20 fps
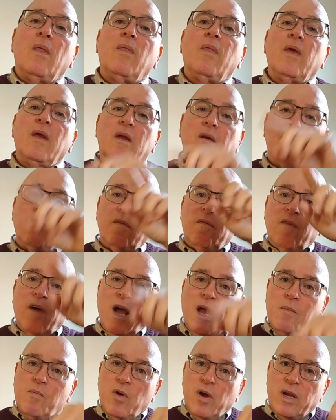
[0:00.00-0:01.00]
Think of the
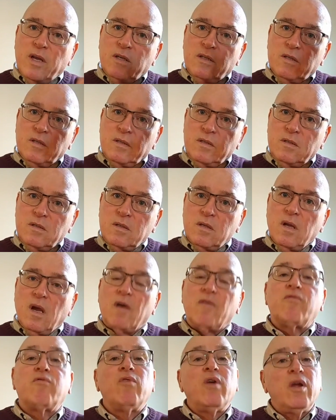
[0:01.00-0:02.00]
vibrations,
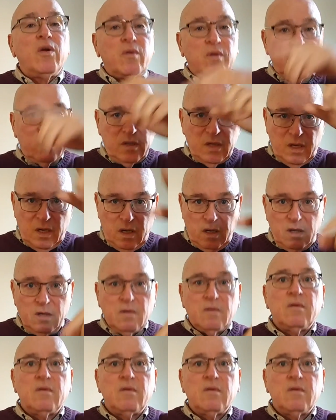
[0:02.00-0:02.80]
a frequency.